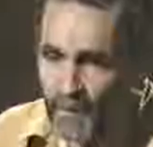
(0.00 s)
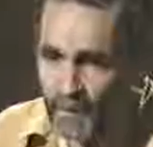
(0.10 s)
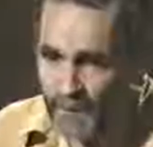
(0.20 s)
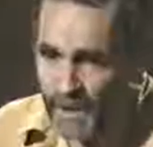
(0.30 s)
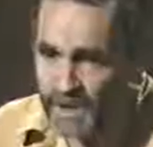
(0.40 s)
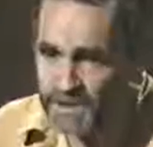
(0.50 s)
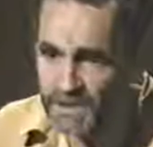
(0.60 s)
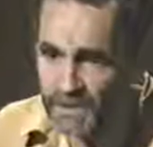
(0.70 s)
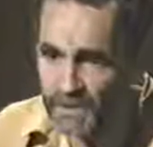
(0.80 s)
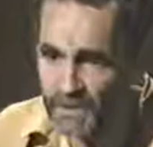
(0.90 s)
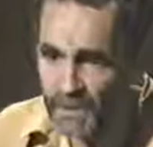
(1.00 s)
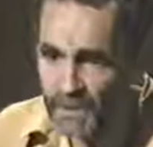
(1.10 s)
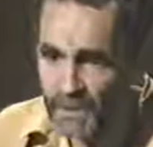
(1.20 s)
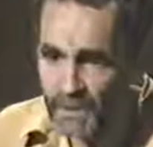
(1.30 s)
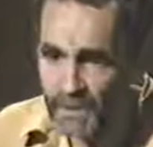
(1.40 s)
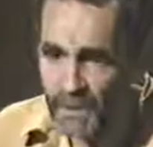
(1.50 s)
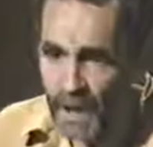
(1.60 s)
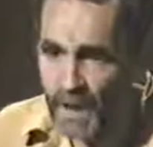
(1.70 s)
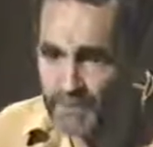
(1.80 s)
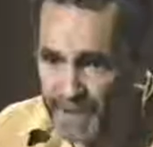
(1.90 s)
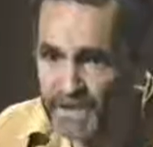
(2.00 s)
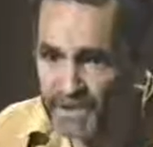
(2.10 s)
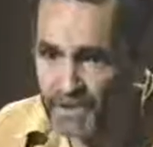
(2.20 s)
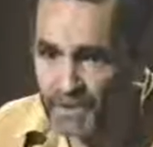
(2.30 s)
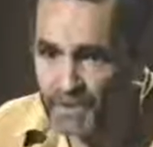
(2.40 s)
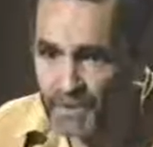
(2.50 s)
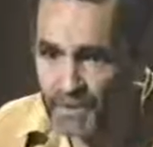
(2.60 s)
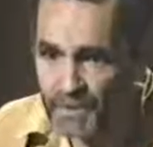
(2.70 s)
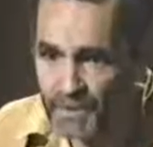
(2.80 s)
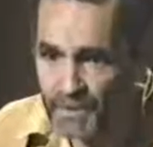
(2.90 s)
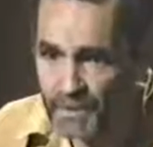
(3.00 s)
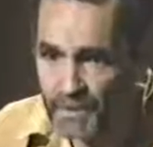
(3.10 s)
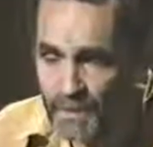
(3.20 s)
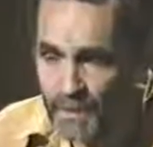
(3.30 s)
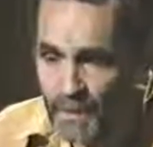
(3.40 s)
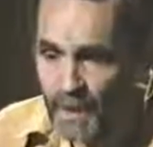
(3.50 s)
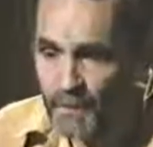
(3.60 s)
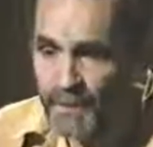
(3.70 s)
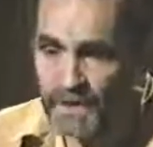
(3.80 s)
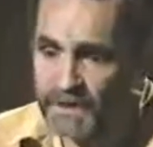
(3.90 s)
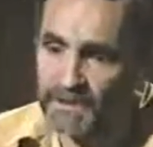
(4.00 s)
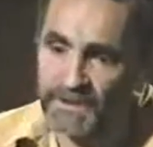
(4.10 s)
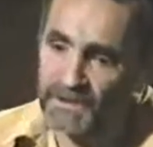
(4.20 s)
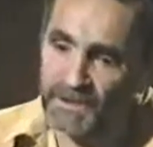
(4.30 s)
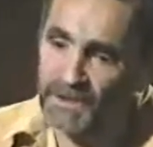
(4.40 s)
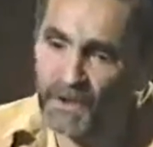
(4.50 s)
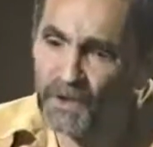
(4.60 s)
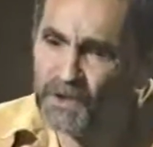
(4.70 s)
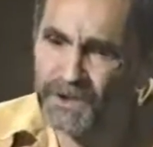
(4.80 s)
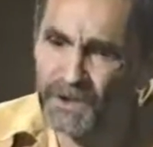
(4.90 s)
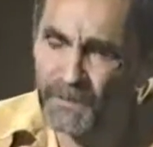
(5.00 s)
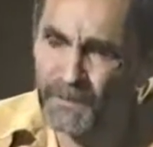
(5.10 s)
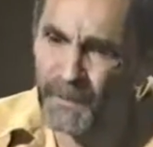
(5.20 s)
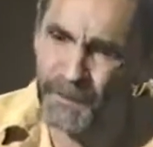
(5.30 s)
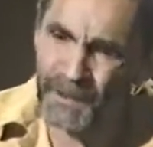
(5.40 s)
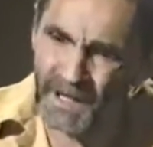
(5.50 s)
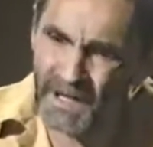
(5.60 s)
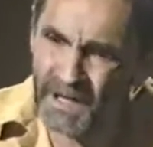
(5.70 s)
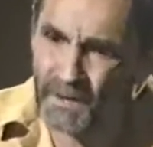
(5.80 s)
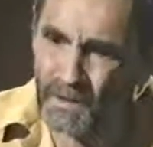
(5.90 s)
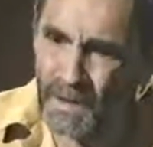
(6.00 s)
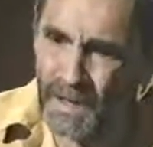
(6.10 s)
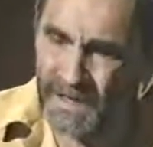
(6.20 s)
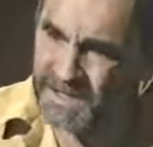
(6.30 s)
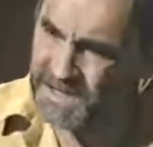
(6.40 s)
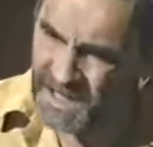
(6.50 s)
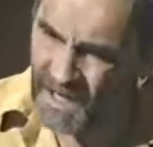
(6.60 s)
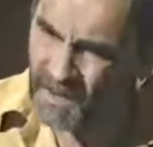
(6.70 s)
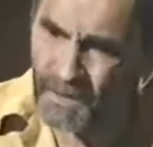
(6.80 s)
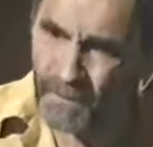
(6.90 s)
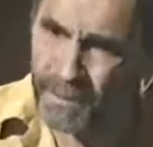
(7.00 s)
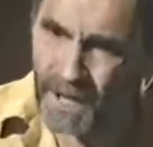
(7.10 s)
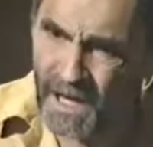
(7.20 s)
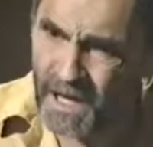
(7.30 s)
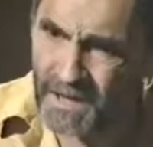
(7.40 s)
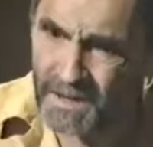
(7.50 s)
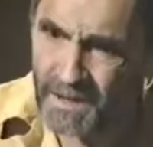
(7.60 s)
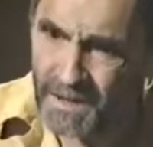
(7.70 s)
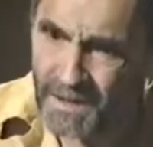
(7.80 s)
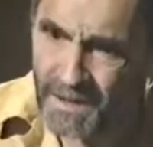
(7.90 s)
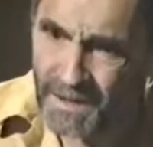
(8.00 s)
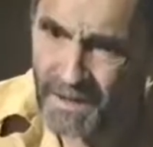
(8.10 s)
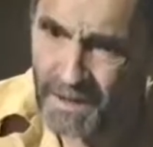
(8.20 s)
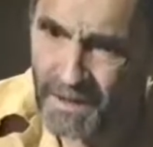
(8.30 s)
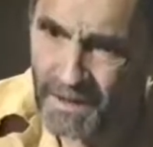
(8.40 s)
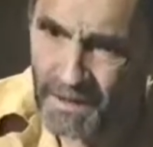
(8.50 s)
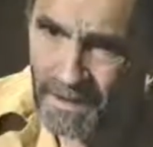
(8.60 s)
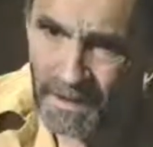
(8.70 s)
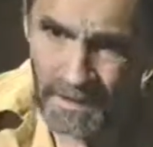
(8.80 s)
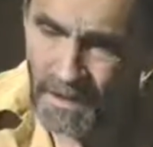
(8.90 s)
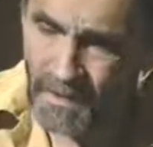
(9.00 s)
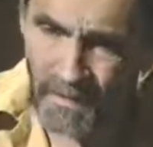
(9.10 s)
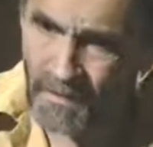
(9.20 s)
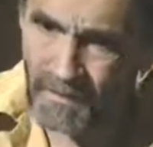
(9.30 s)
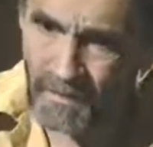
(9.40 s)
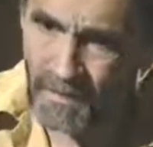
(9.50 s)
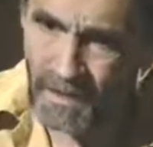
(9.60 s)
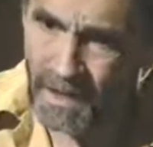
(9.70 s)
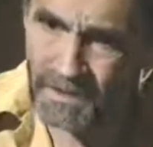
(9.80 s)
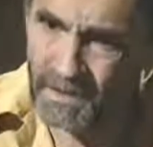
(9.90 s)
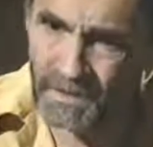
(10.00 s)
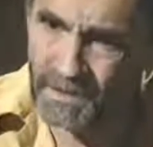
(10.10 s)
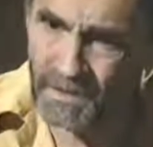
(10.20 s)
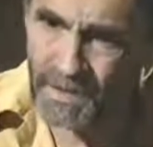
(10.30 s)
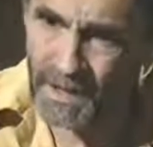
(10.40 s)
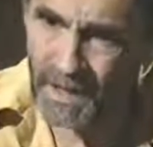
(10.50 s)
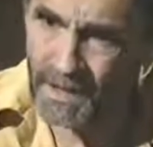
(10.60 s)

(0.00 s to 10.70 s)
want to punish you, I'll beat you. But to use you for political and sell your blood, no, I couldn't do that.